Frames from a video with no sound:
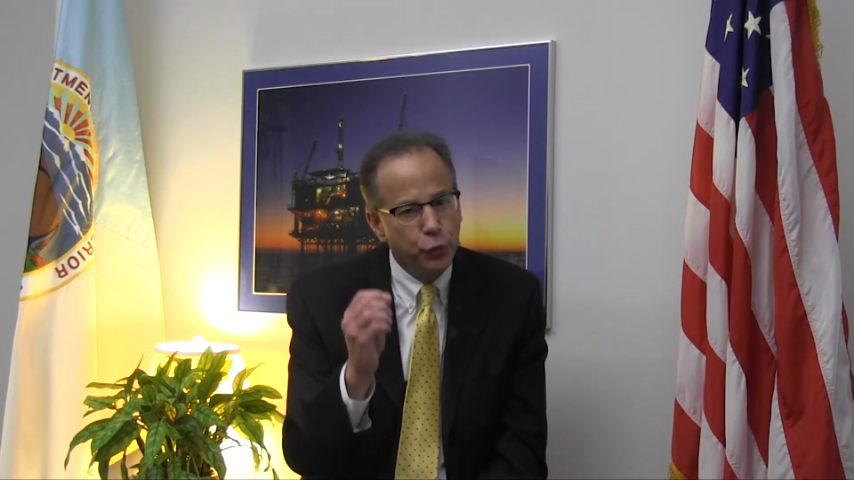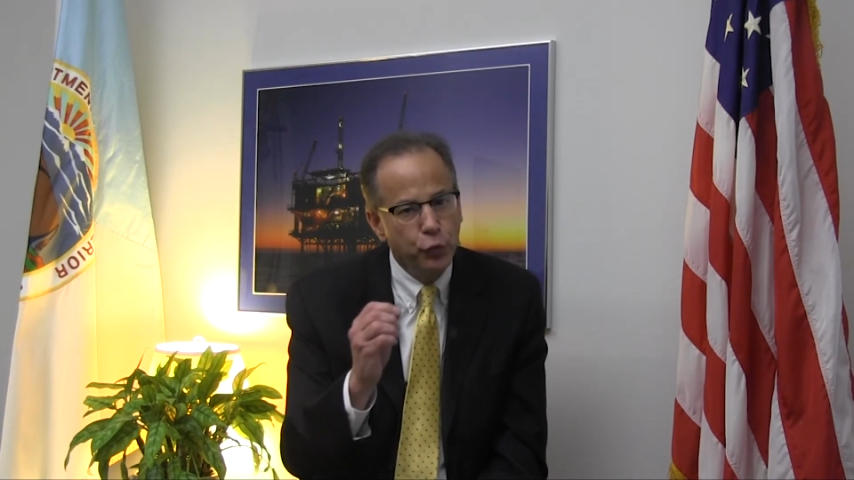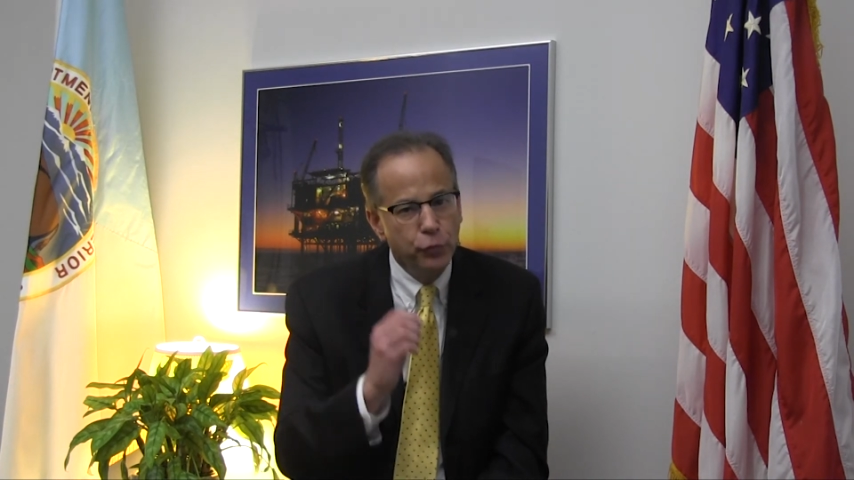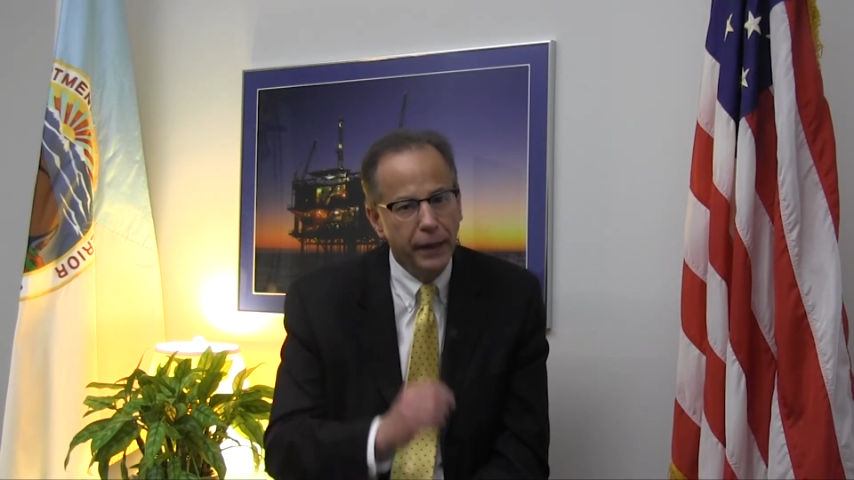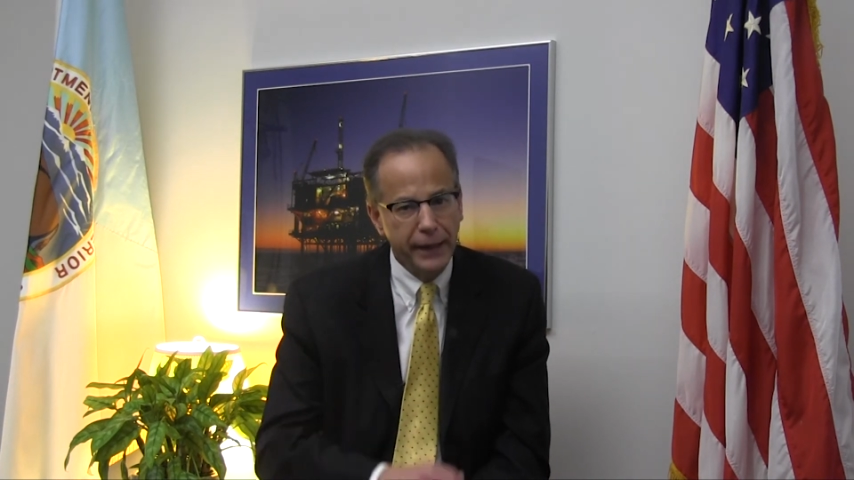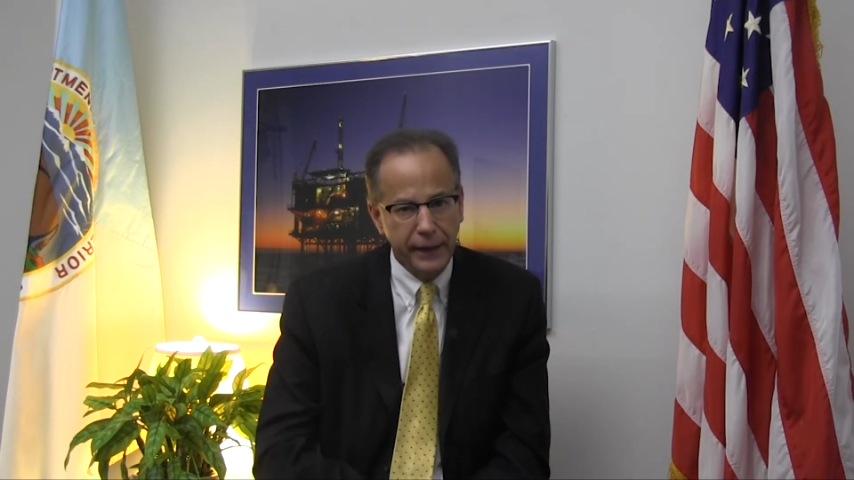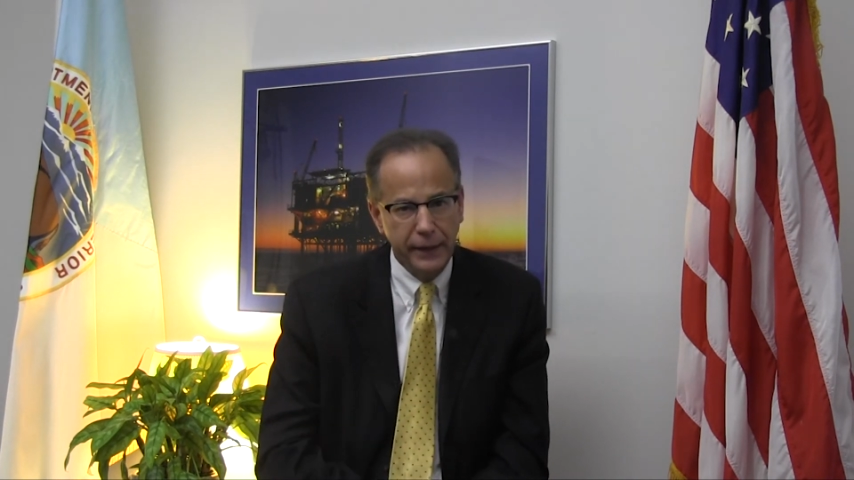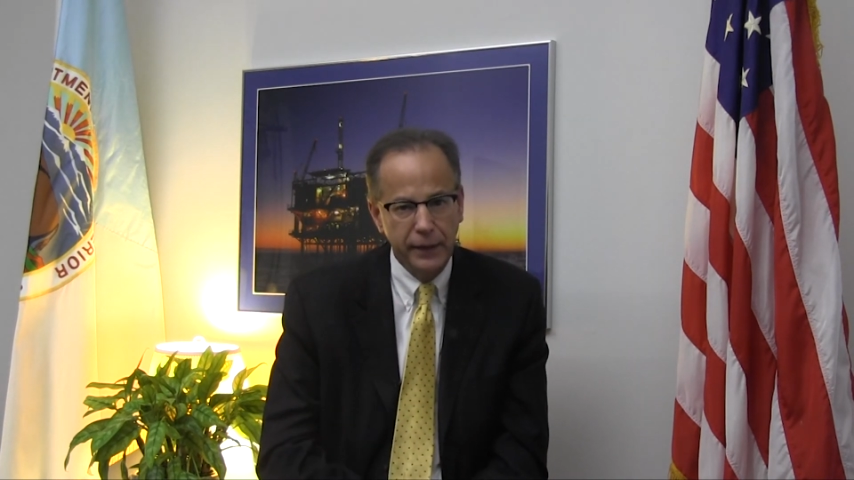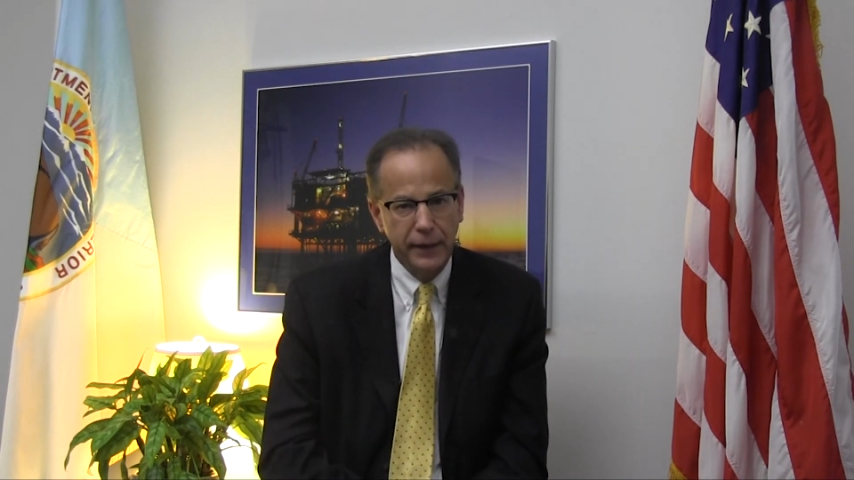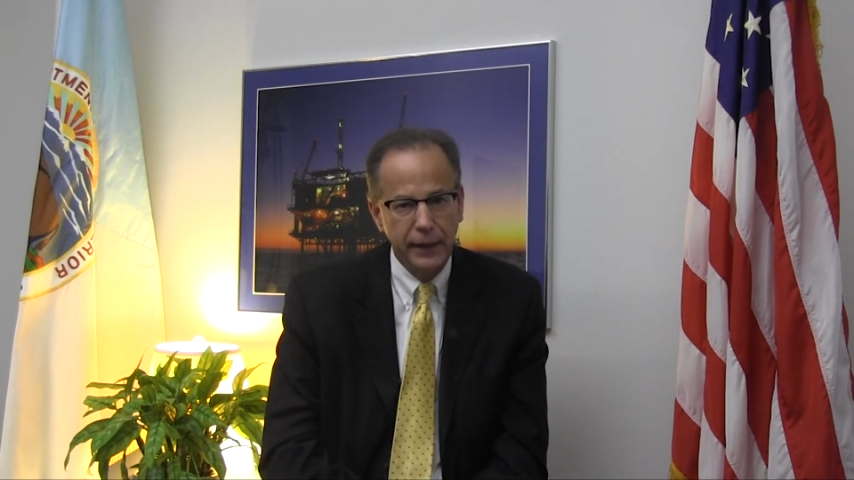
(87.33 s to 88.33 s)

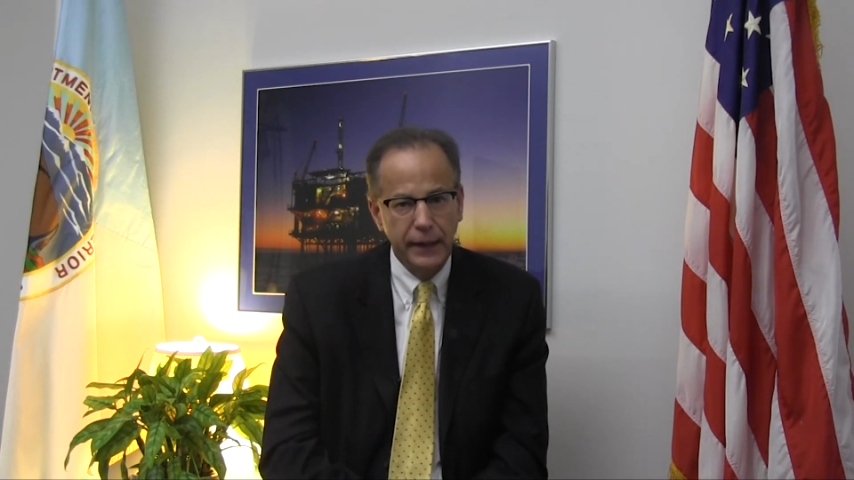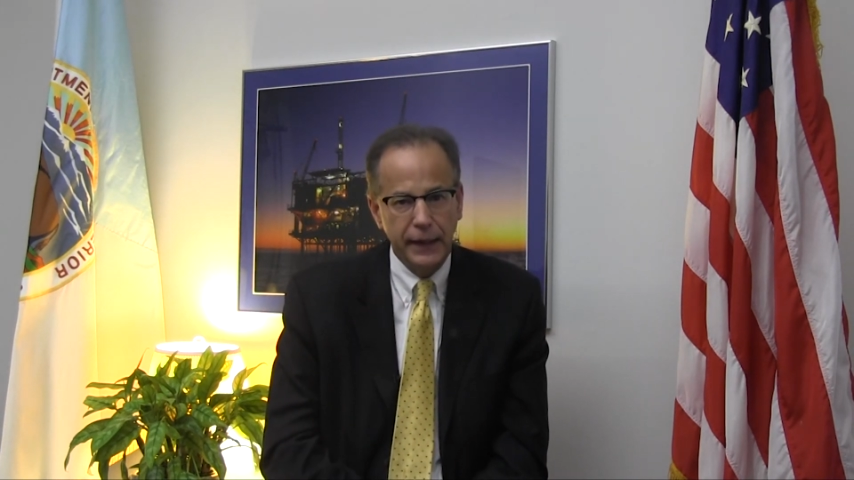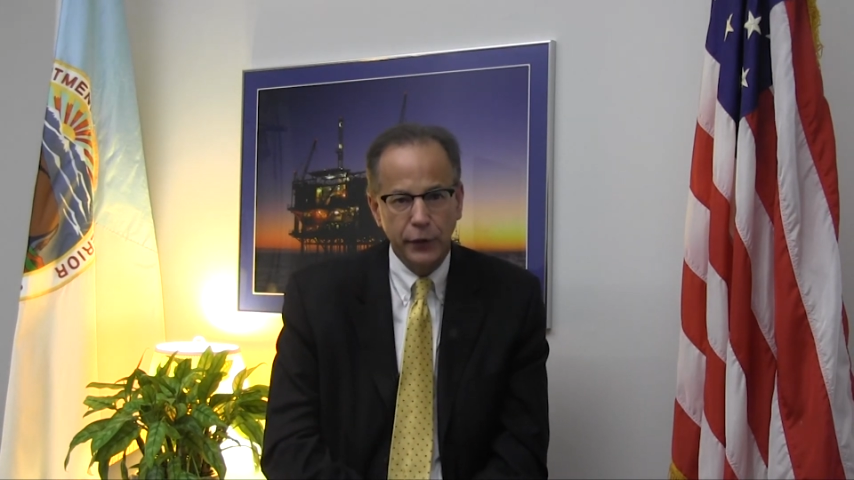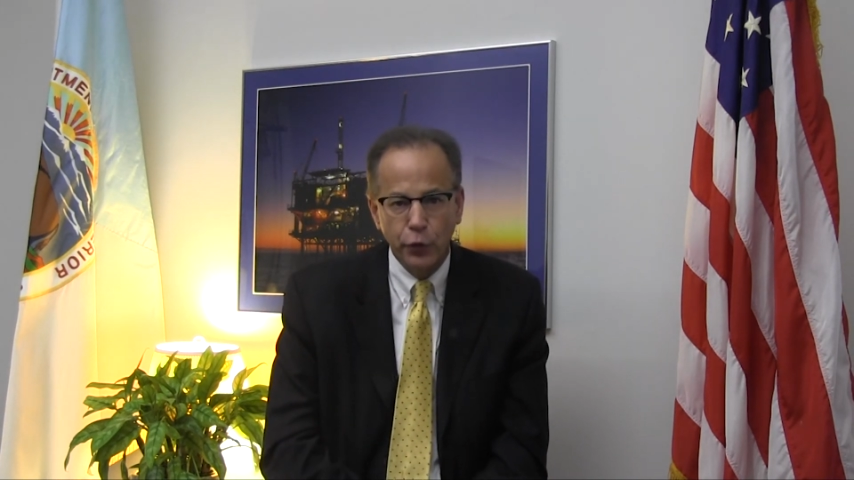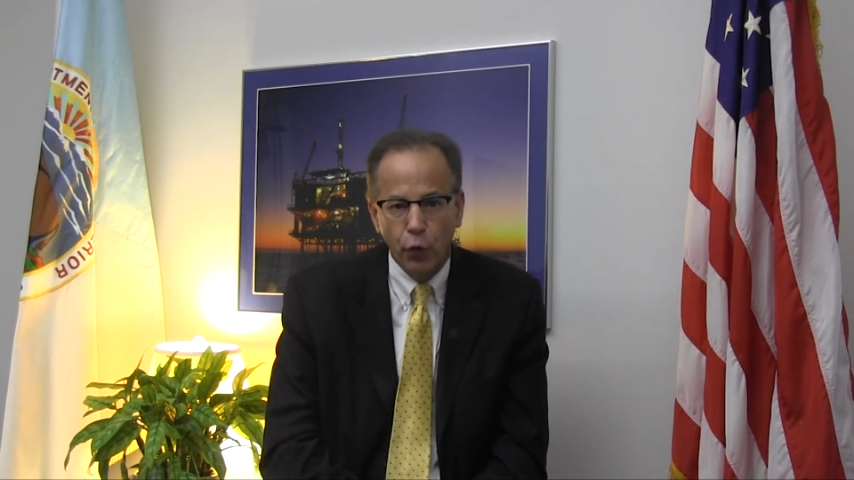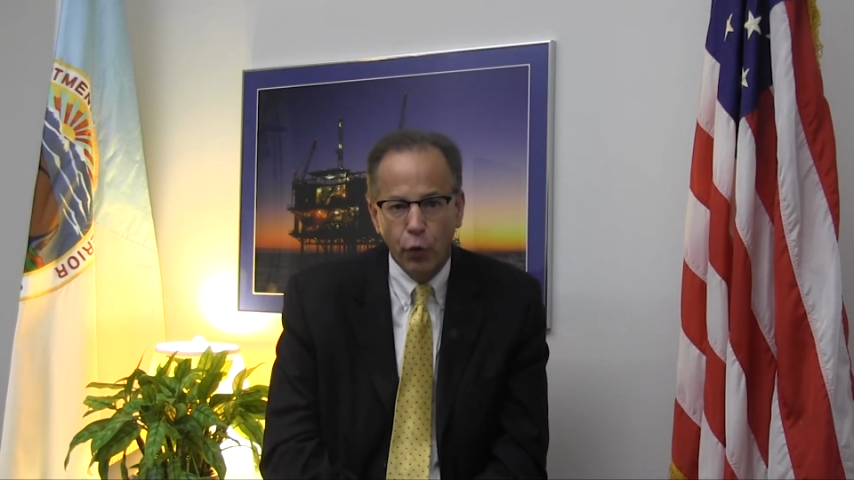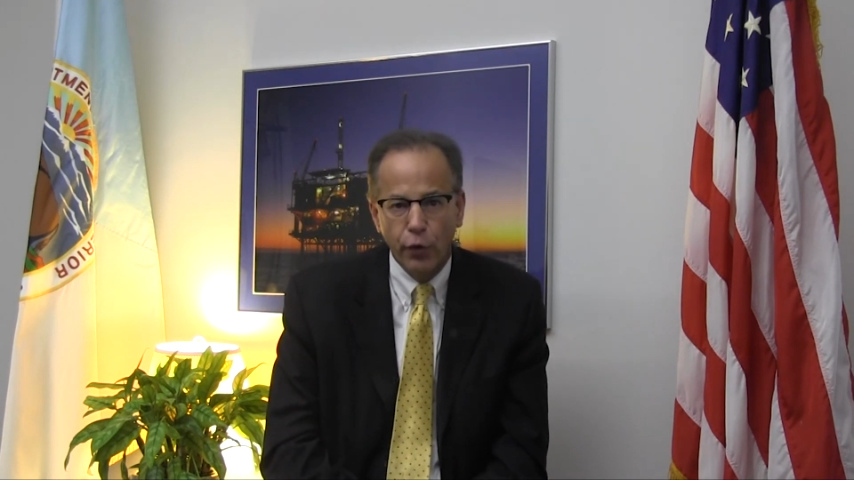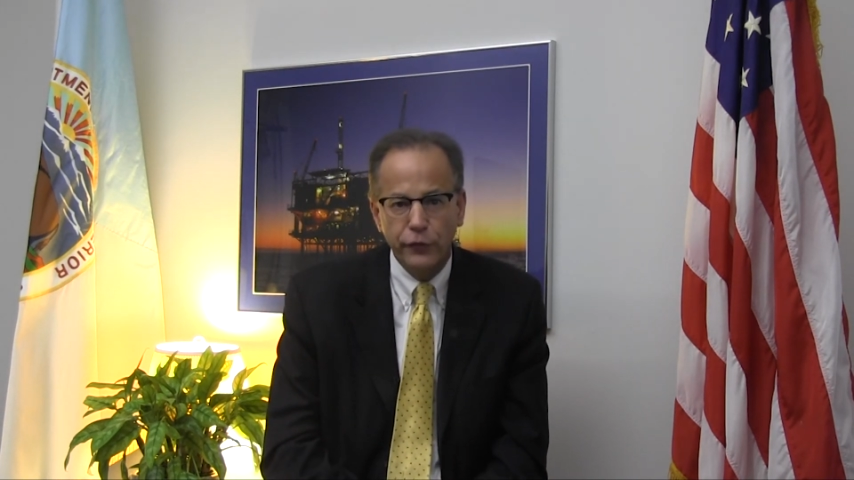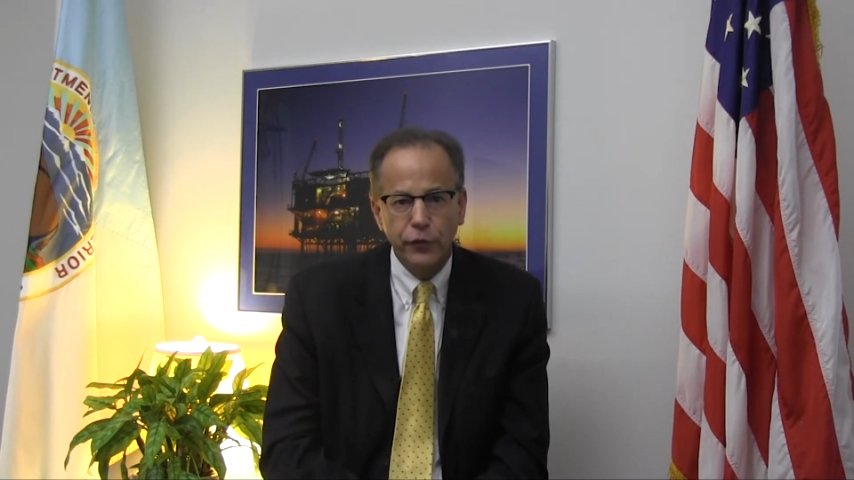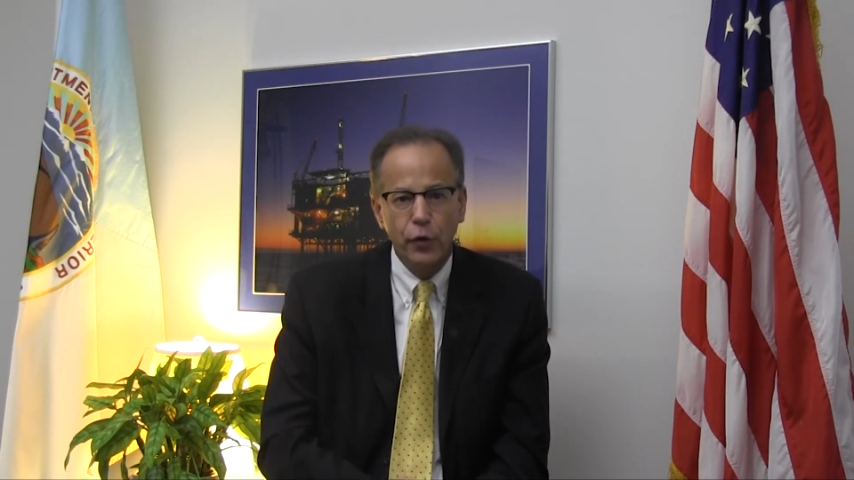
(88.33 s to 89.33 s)
rulemaking,
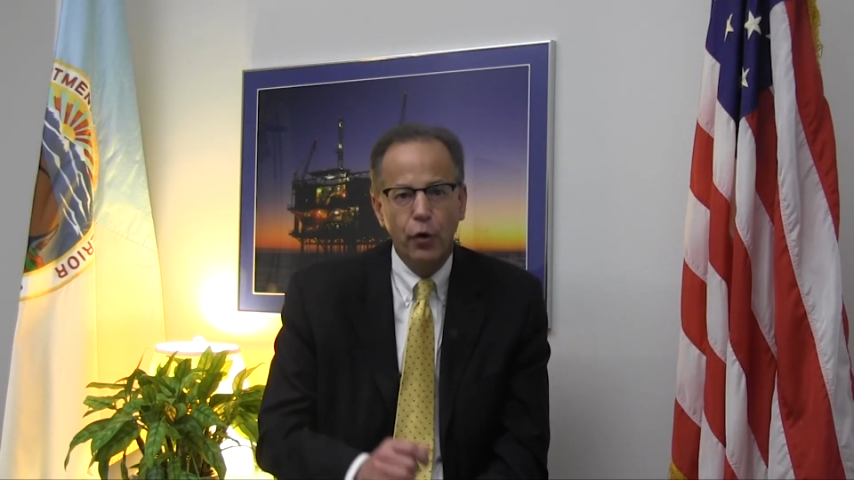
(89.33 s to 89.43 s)
ignores